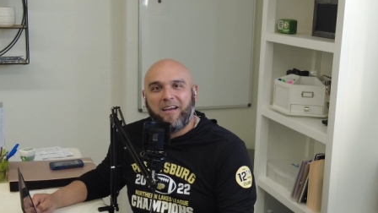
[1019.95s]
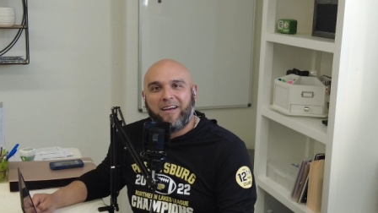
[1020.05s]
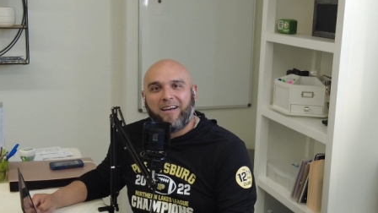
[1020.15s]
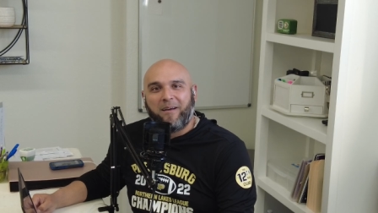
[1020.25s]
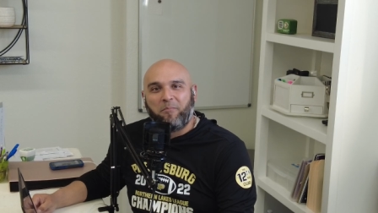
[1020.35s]

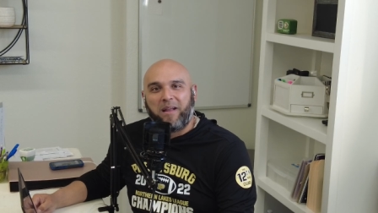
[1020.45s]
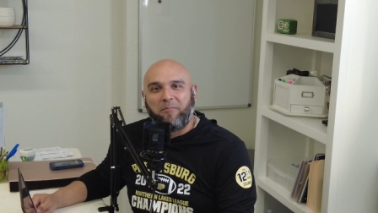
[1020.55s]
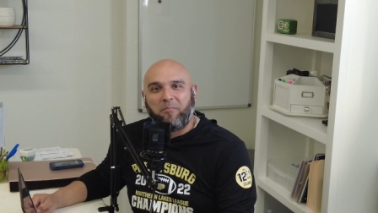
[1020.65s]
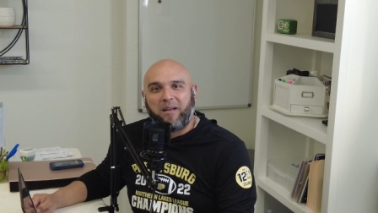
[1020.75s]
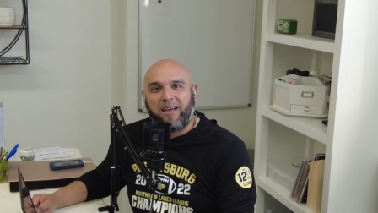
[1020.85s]
Uh, but
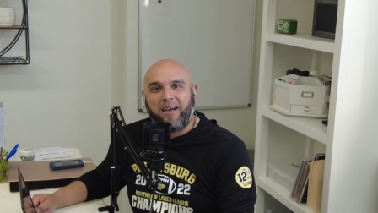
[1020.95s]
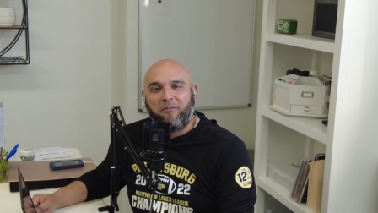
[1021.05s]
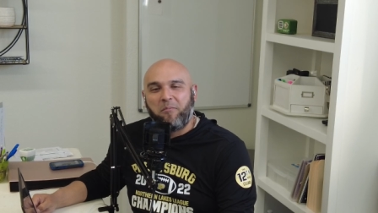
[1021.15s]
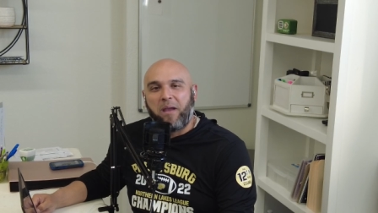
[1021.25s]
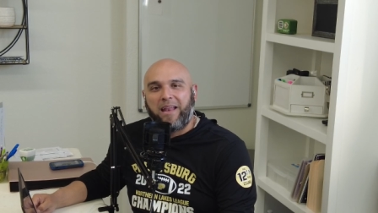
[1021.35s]
but uh, we
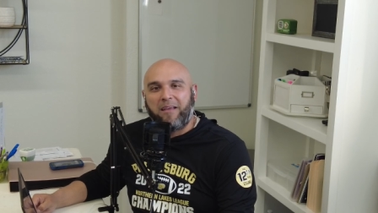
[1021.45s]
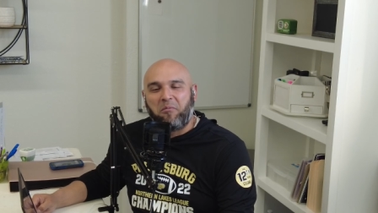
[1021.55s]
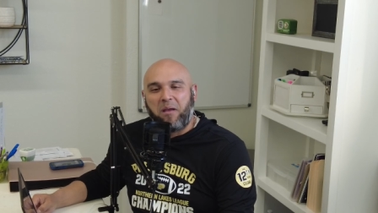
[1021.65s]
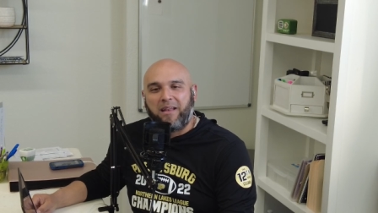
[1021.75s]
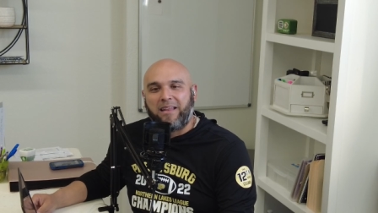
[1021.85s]
made it. We
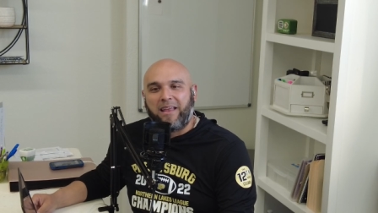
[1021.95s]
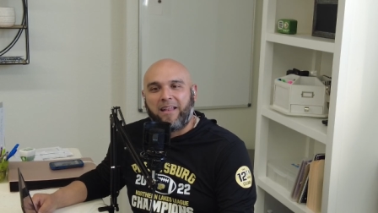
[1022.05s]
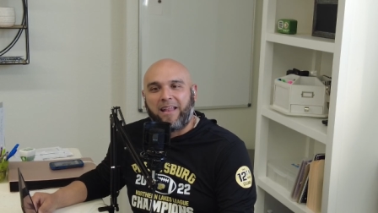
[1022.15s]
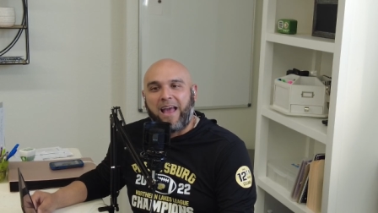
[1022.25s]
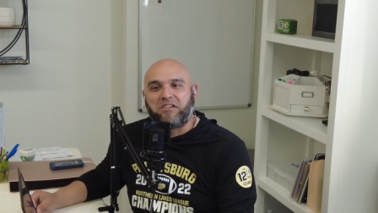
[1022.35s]
made it in,
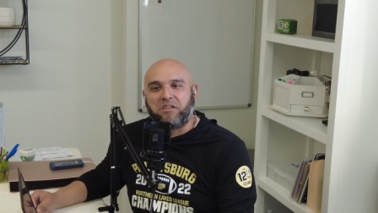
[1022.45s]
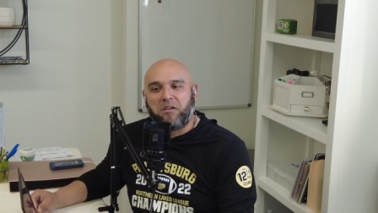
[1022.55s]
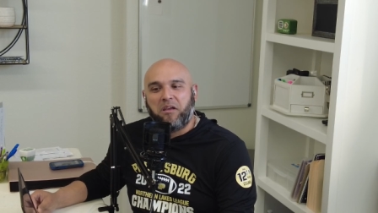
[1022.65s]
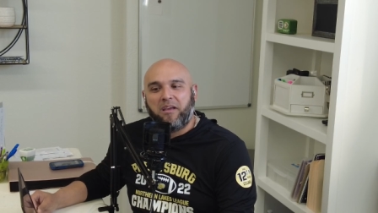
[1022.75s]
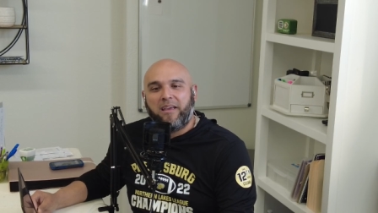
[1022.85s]
and actually.
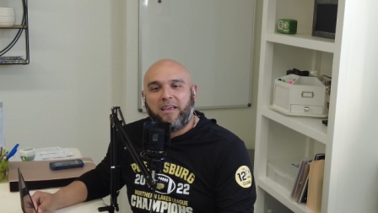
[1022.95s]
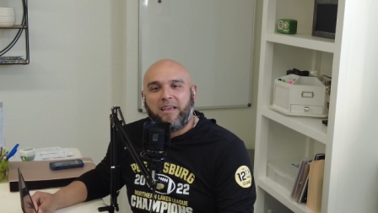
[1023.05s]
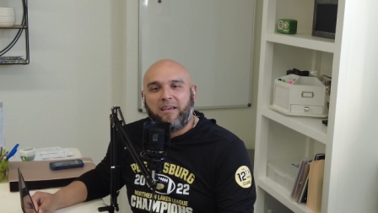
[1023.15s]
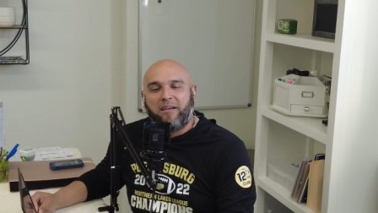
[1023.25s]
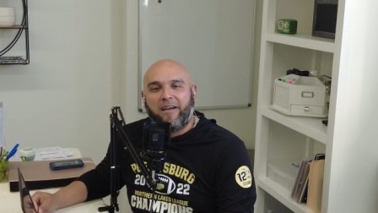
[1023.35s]

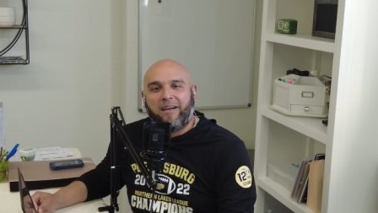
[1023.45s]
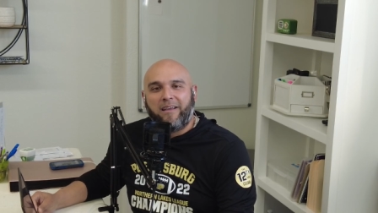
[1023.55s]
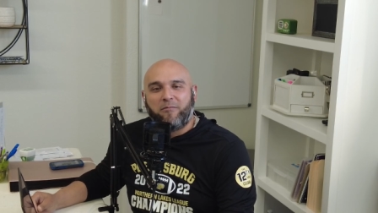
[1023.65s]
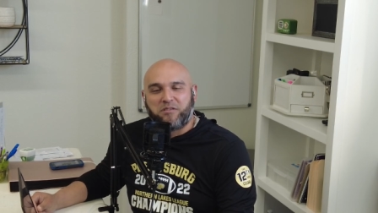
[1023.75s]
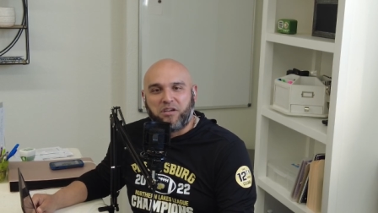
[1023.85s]
Uh, it
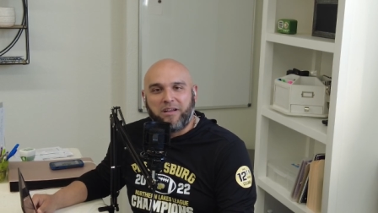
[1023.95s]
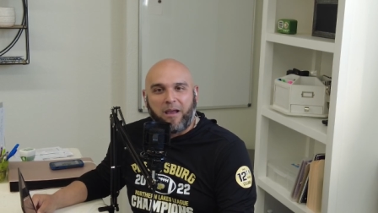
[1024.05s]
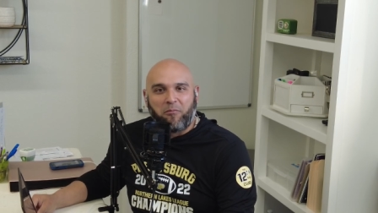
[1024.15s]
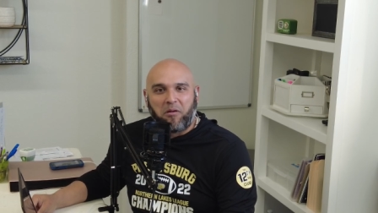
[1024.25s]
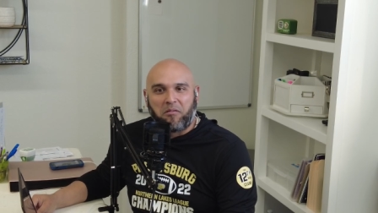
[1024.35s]
was good that
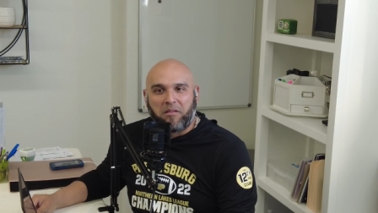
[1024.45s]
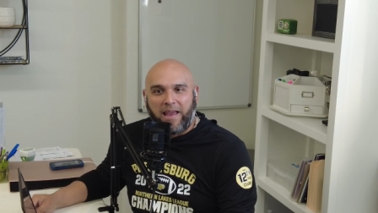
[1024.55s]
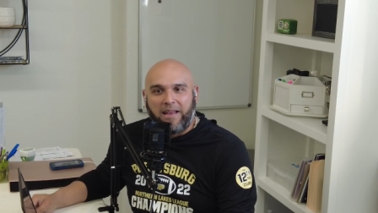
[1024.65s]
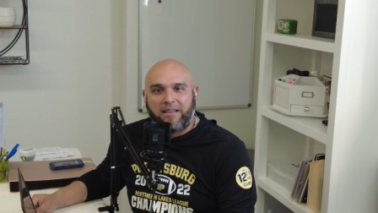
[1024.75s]
we were late,